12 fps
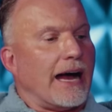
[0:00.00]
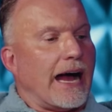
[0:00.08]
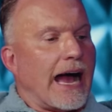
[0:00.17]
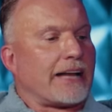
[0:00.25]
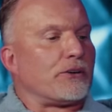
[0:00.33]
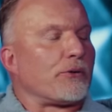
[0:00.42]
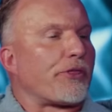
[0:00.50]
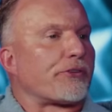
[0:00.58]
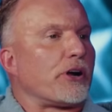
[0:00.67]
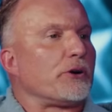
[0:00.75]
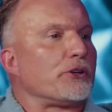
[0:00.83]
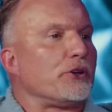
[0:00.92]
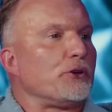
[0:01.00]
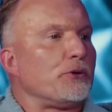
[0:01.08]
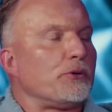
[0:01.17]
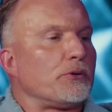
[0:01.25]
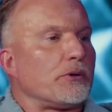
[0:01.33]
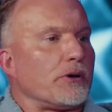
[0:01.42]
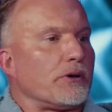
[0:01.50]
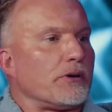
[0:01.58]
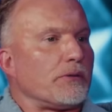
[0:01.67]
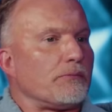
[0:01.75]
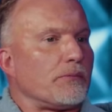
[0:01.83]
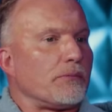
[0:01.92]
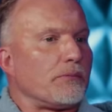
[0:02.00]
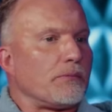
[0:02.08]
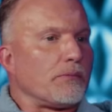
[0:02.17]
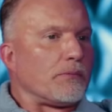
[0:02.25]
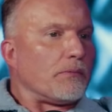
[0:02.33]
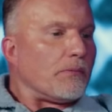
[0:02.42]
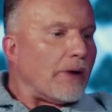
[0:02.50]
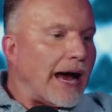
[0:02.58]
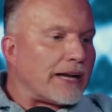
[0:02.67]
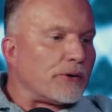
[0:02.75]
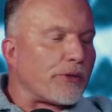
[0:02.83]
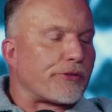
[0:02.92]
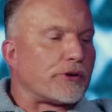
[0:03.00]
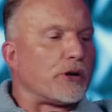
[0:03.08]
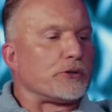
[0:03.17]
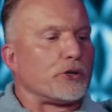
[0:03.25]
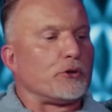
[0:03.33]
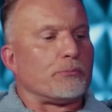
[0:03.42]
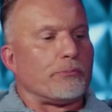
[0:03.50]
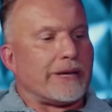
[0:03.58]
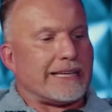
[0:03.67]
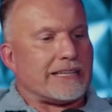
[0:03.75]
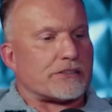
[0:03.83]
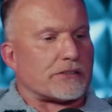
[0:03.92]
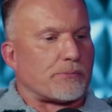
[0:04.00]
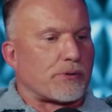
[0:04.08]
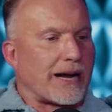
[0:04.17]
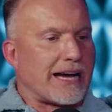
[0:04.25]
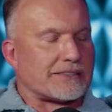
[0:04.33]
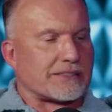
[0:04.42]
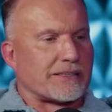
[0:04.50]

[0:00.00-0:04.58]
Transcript: I don't throw you I don't throw you many surprises.